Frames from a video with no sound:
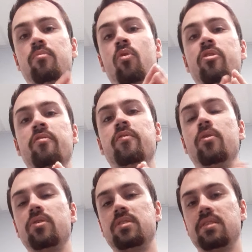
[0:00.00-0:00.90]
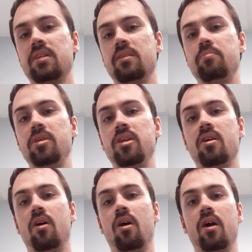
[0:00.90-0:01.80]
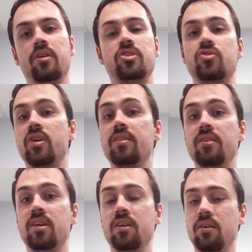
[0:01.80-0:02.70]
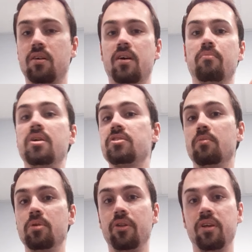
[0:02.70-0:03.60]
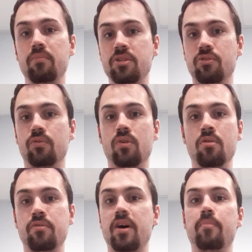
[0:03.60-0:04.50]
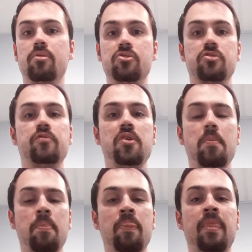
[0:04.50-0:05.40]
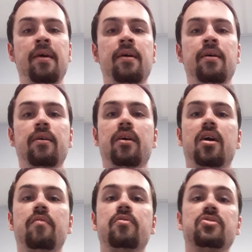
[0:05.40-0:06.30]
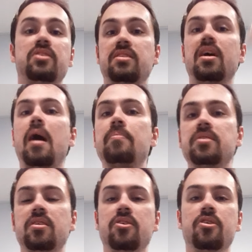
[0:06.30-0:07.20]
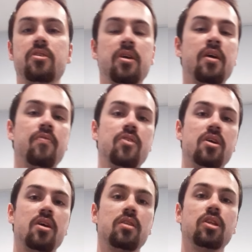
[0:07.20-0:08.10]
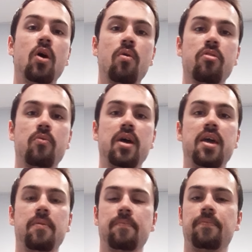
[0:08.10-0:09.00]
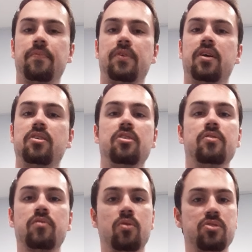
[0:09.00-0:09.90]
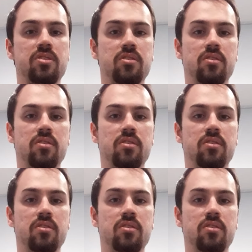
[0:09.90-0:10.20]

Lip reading: more your focus is going to be on strengthening, muscle building, muscle growth, hypertrophy. Versus the opposite here, the lower the weight, of course,